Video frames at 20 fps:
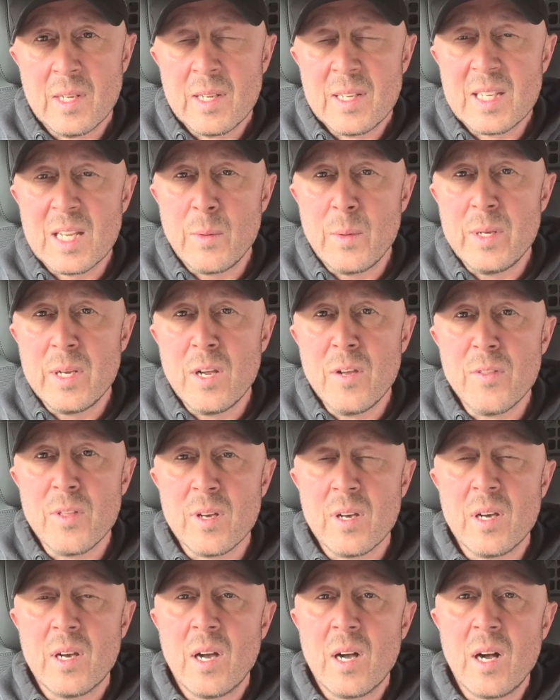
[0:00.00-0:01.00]
Now we know
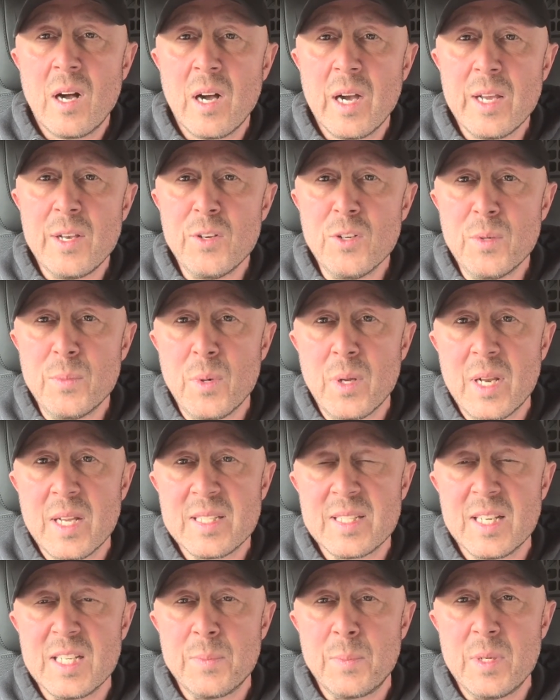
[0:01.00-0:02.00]
that a high normal
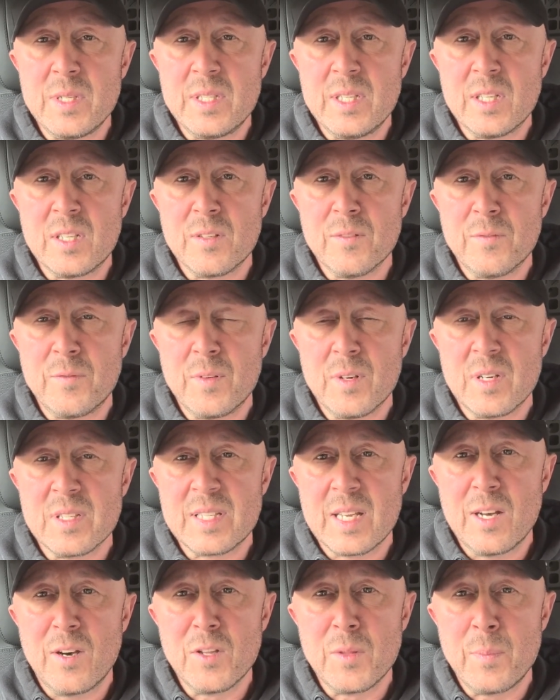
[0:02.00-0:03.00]
SHBG confers
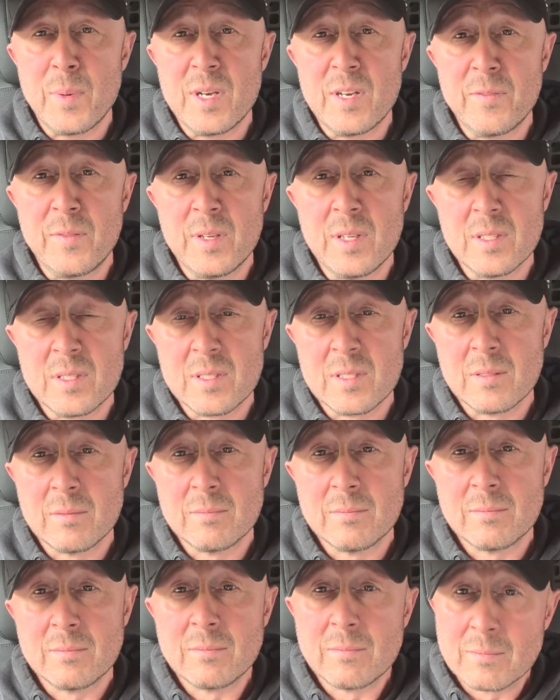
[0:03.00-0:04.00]
health benefits.
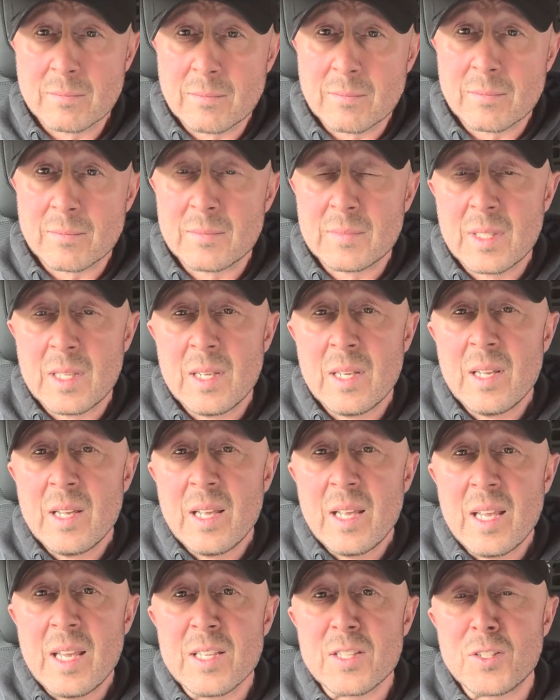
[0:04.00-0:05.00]

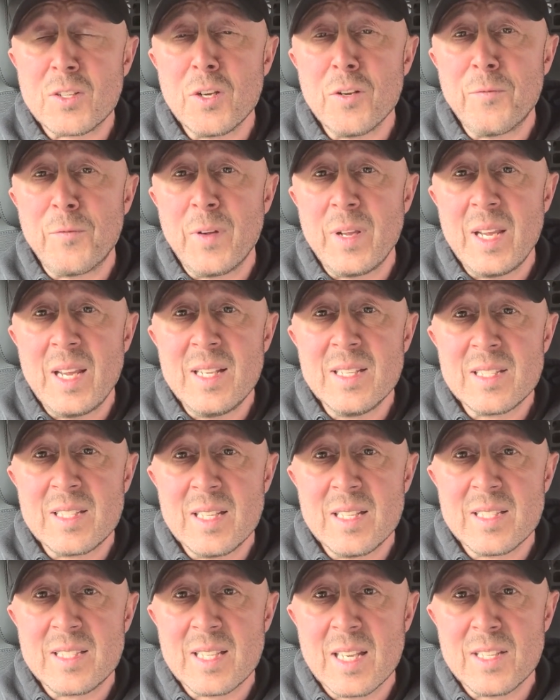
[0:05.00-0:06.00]
It's good for
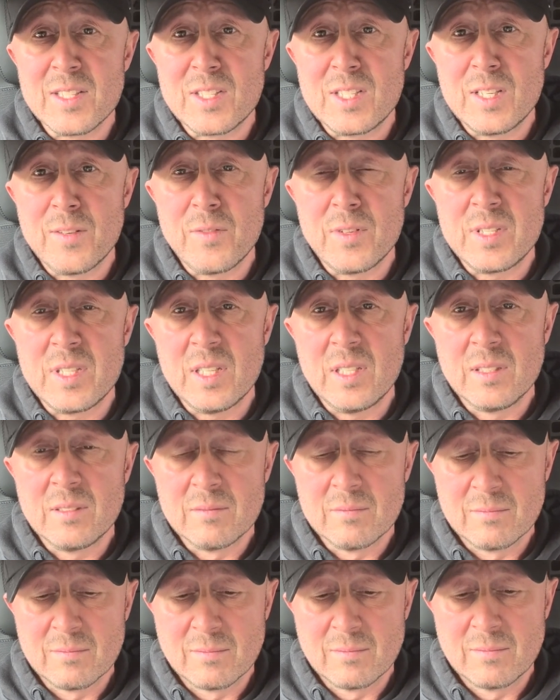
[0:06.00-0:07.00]
insulin sensitivity.
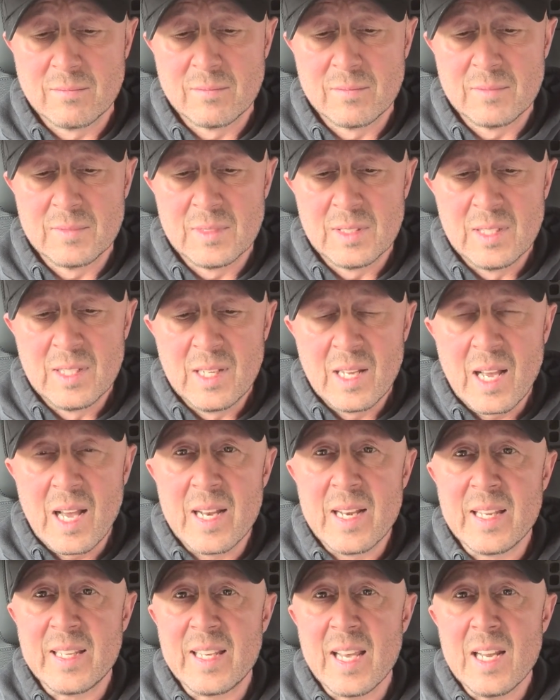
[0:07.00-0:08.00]

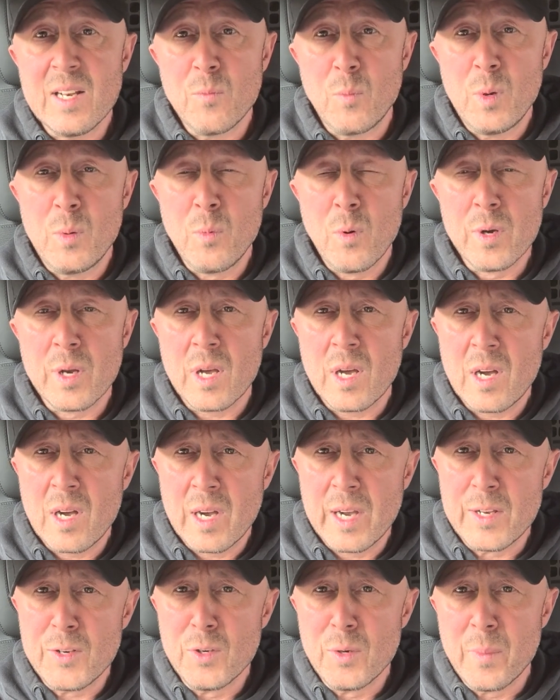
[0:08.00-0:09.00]
And again, we want a
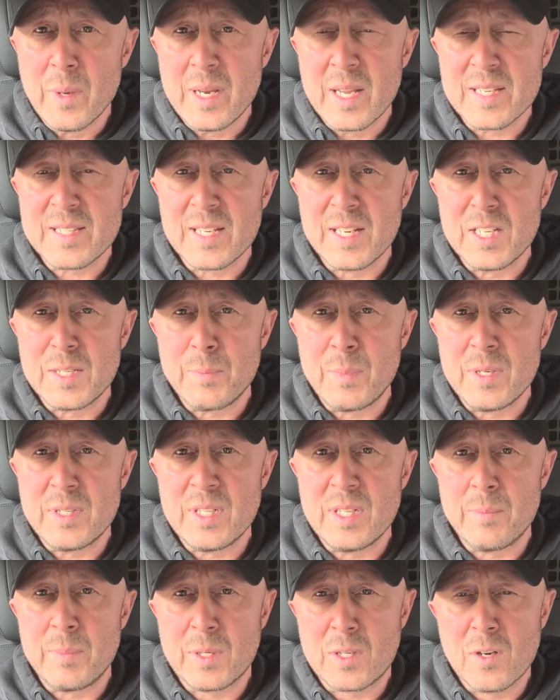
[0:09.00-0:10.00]
high normal
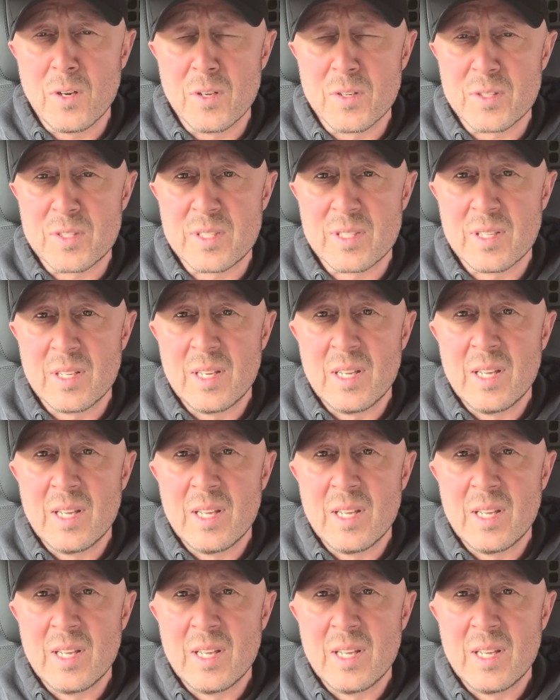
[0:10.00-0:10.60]
SHBG because